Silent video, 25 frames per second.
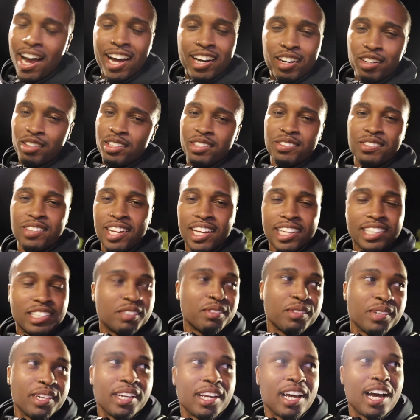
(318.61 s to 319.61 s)
I don't even like
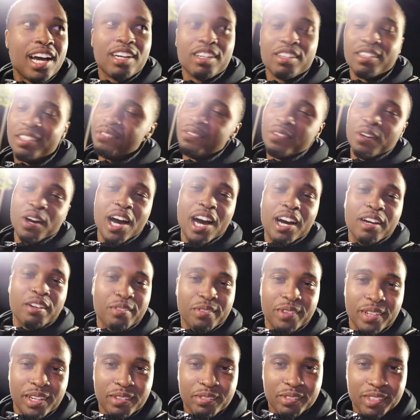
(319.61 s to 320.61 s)
to read. I don't even know how to
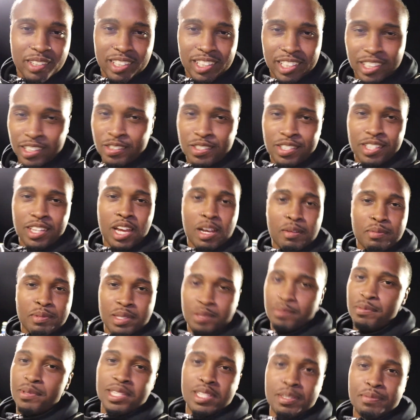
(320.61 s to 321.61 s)
read, really. You see, I
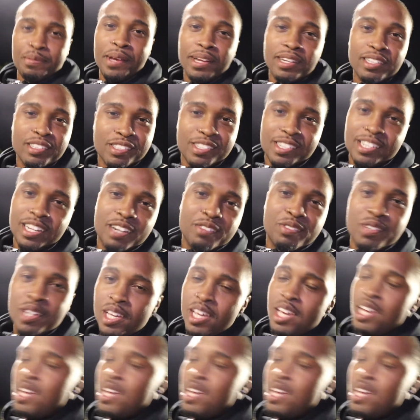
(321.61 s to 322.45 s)
be misspelling stuff.